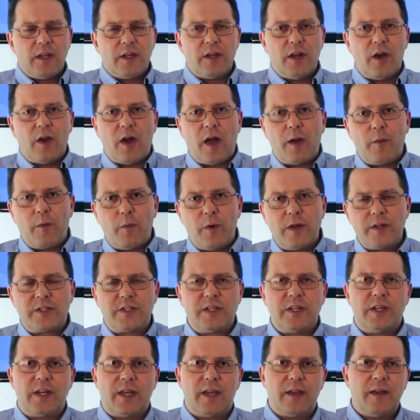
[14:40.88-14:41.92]
I want
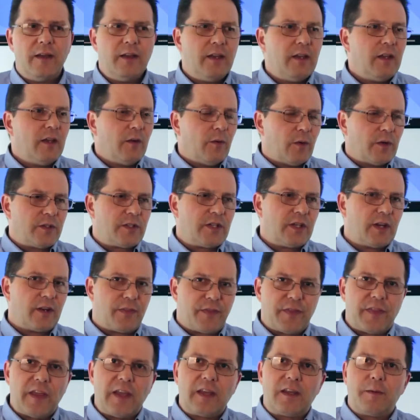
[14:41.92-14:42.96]
you to
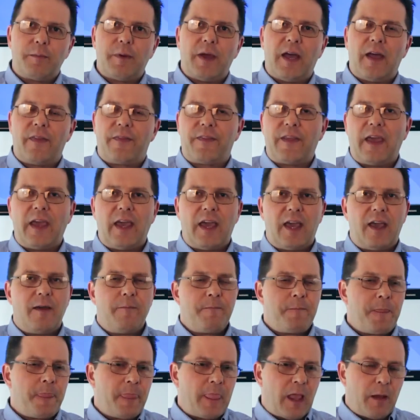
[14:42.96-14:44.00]
think about
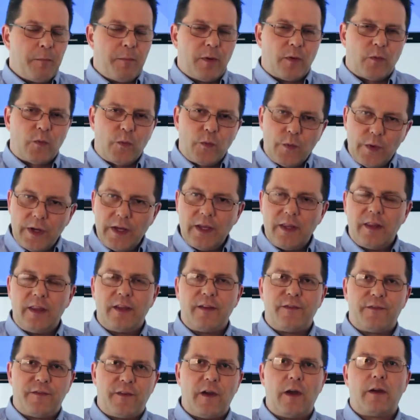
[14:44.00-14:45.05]
that, but
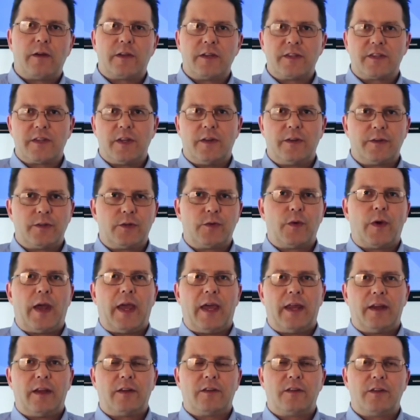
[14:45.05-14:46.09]
really focus on
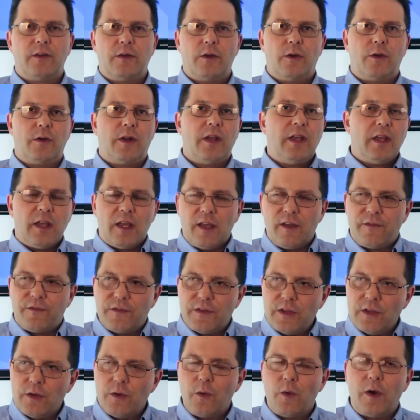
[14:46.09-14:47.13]
gratitude. If
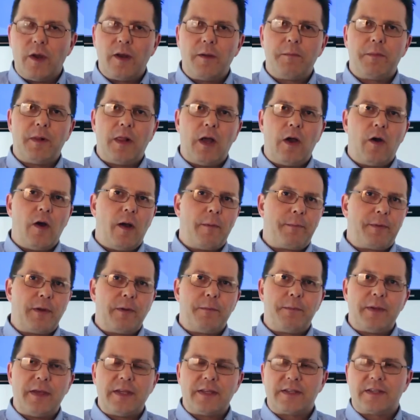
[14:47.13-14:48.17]
you want to blow up your
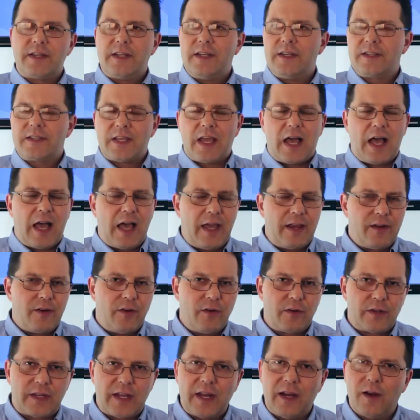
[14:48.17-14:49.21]
business, I
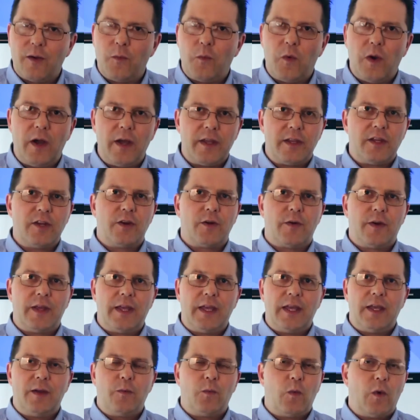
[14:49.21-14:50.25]
don't care what you're
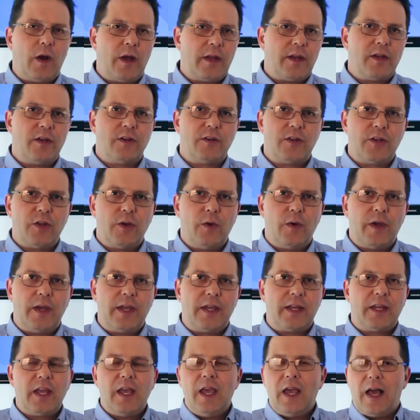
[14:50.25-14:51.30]
in, what you're
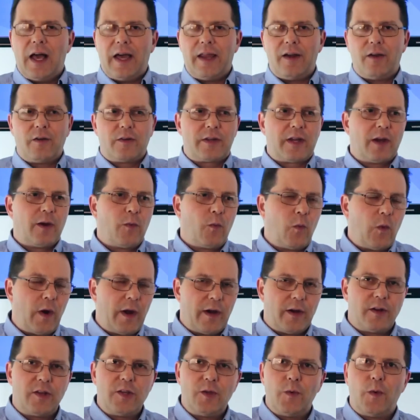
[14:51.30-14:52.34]
doing. I don't care
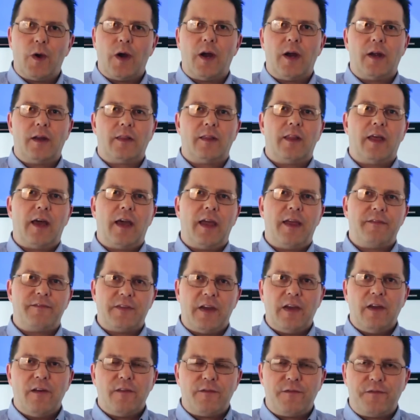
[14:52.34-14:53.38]
where you are in life.
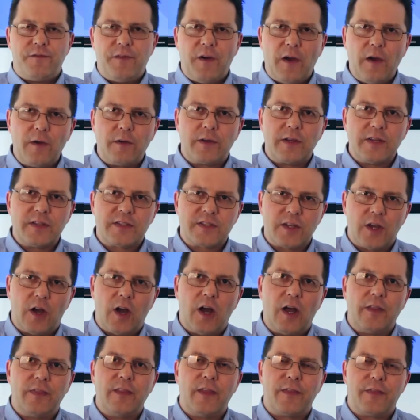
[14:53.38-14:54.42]
Focus
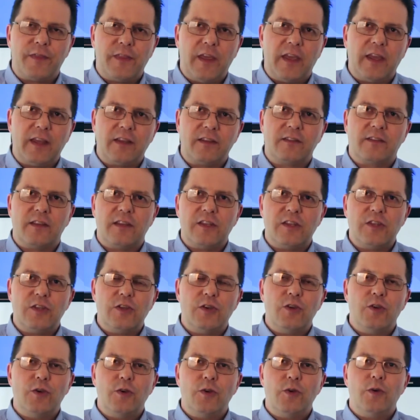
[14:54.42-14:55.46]
on the things that
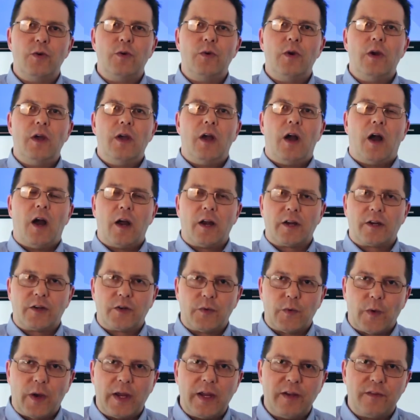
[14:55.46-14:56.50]
you are
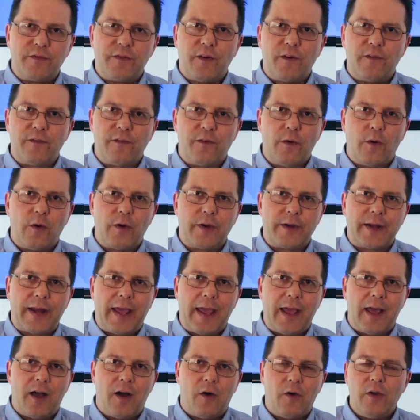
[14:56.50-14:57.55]
grateful for
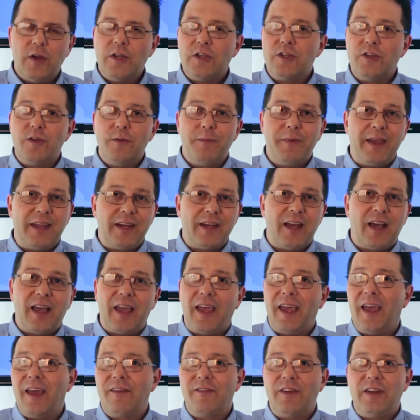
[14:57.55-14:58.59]
now. You may
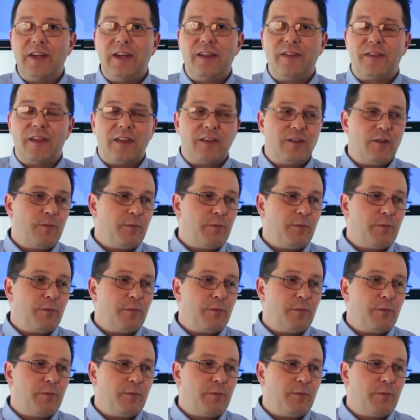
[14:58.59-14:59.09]
not have anything.